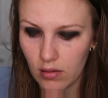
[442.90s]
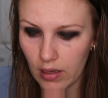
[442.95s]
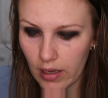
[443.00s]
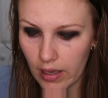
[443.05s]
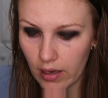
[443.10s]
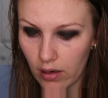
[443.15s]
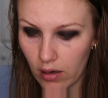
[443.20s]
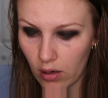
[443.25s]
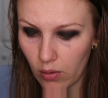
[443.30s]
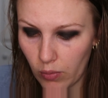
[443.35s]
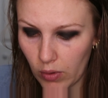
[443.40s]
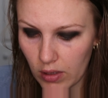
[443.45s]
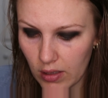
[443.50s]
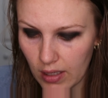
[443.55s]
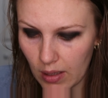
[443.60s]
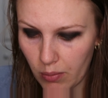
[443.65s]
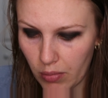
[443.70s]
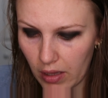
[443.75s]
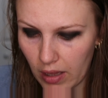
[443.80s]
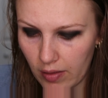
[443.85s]
I don't know, once
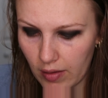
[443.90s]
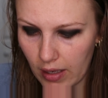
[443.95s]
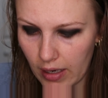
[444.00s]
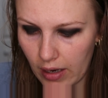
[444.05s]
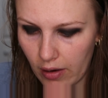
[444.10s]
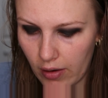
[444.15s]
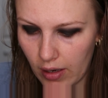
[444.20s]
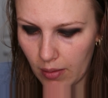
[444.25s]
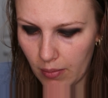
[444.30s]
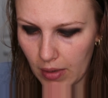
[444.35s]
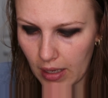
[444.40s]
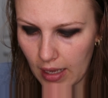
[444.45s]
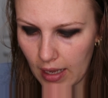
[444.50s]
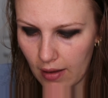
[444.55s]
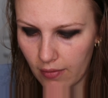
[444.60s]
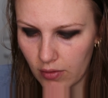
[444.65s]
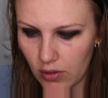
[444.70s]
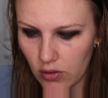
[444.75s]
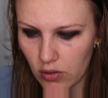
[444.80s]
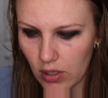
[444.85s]
I blend that out, I might
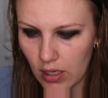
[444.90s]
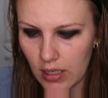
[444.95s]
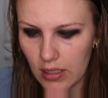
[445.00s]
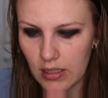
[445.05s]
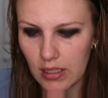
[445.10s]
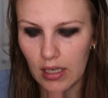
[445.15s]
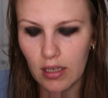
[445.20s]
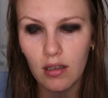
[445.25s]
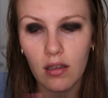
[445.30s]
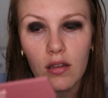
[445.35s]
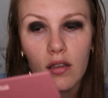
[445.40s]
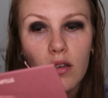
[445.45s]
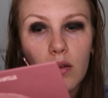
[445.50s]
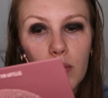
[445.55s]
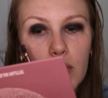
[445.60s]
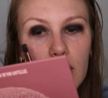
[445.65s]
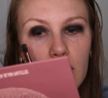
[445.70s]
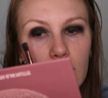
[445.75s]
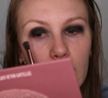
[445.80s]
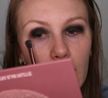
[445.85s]
have to try to take a little
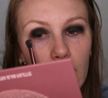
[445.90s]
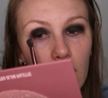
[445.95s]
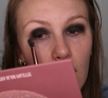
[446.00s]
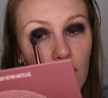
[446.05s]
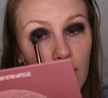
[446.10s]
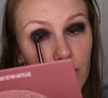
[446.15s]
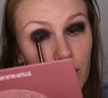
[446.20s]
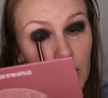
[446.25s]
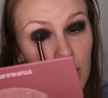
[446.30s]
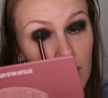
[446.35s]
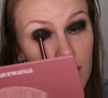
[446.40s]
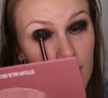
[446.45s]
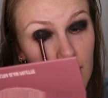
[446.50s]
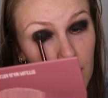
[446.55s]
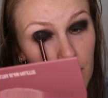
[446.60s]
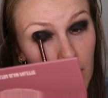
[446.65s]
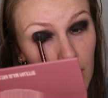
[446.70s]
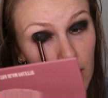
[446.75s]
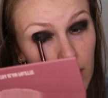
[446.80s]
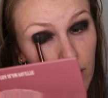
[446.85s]
bit of that off because
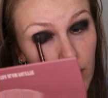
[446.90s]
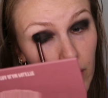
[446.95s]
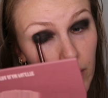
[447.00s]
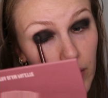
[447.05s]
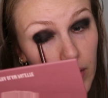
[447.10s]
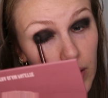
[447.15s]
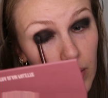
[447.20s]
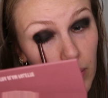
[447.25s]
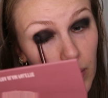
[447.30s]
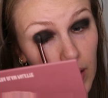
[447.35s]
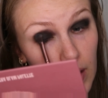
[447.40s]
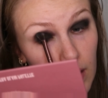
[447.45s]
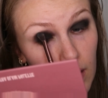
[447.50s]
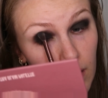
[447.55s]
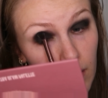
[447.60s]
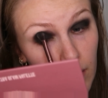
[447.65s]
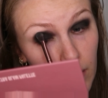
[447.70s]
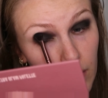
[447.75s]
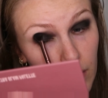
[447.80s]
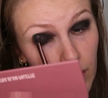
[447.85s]
I might have already went
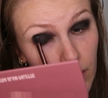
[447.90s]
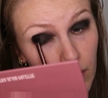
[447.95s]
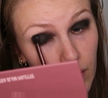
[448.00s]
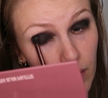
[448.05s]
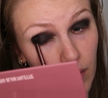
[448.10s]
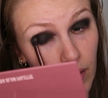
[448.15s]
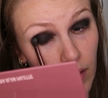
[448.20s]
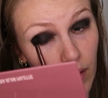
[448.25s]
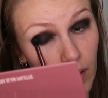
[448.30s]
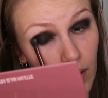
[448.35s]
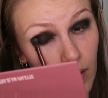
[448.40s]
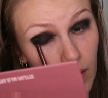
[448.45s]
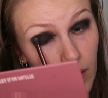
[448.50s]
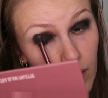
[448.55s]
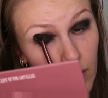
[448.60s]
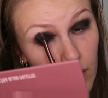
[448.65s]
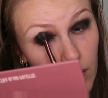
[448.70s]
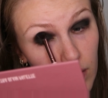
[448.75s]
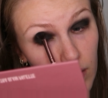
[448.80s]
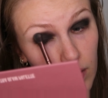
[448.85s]
a little
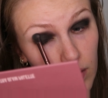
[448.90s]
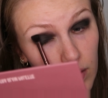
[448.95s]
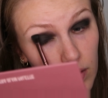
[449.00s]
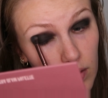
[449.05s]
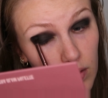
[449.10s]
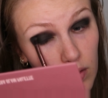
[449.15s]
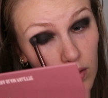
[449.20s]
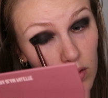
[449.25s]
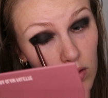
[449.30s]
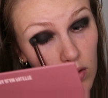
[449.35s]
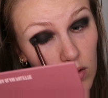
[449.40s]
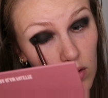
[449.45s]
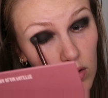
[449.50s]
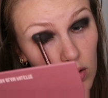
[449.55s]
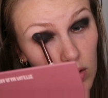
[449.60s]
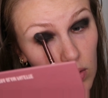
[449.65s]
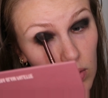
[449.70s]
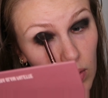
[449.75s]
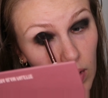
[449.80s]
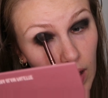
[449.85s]

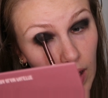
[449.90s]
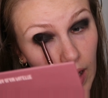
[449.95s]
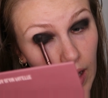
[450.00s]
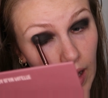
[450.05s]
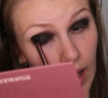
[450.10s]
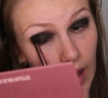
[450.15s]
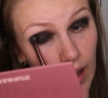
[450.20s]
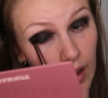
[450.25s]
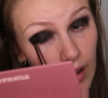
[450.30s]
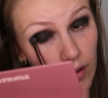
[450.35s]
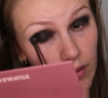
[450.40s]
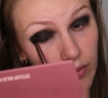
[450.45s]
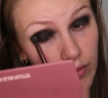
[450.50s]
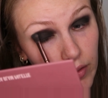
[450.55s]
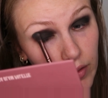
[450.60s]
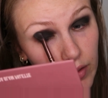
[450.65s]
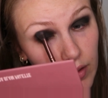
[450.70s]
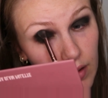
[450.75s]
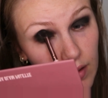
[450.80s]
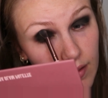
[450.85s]
too high
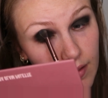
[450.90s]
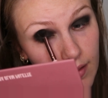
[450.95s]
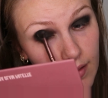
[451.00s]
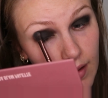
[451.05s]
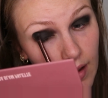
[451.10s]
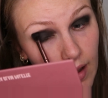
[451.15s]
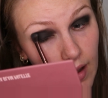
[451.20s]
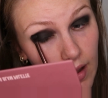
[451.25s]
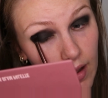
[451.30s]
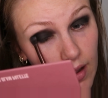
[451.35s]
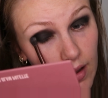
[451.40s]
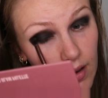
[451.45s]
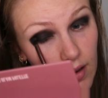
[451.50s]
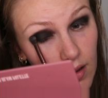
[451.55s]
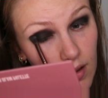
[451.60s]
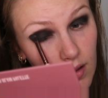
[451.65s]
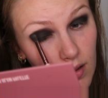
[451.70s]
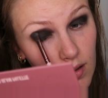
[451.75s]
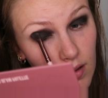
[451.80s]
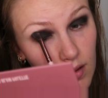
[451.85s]
for this side.